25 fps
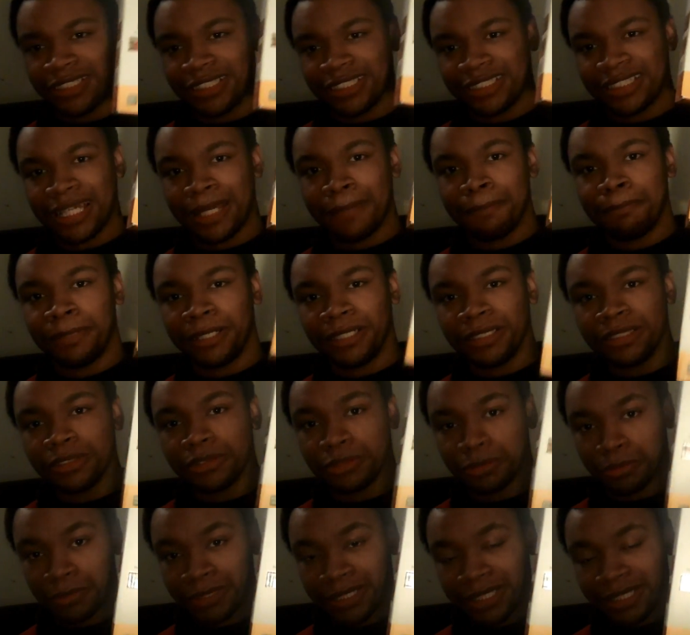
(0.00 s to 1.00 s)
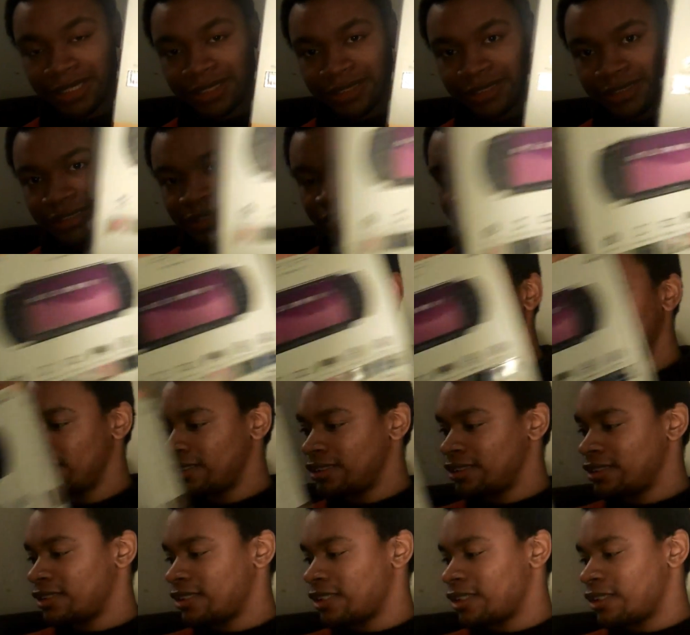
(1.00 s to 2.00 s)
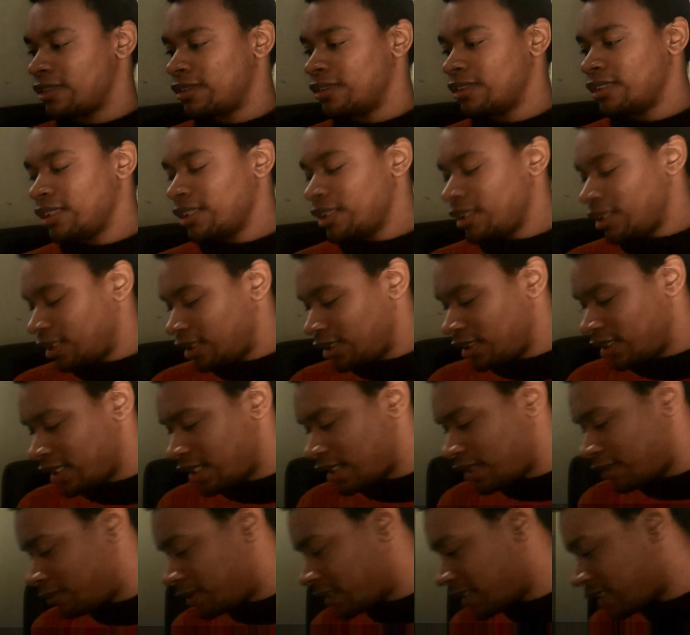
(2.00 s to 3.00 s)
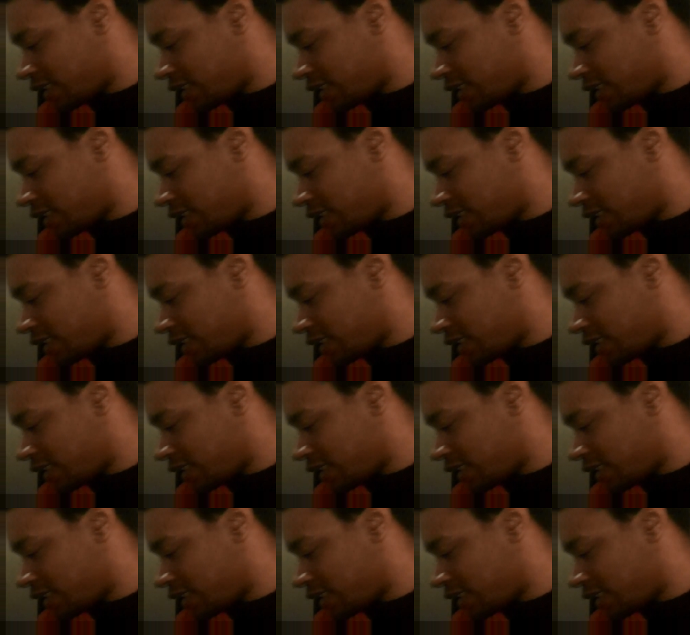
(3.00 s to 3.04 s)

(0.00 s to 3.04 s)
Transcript: it's not bundled with it. So yeah, what